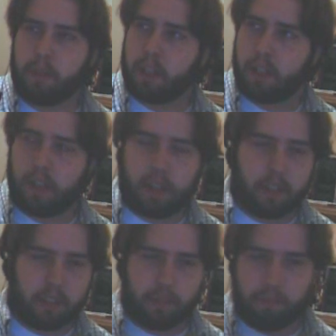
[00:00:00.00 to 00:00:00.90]
and they
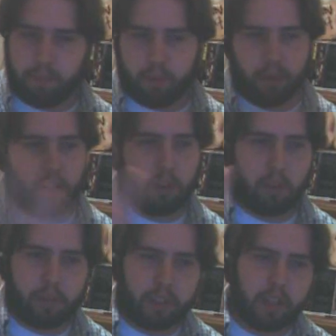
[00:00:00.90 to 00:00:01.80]
just put it all
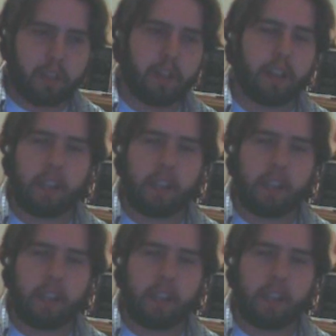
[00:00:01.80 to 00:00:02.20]
over the internet.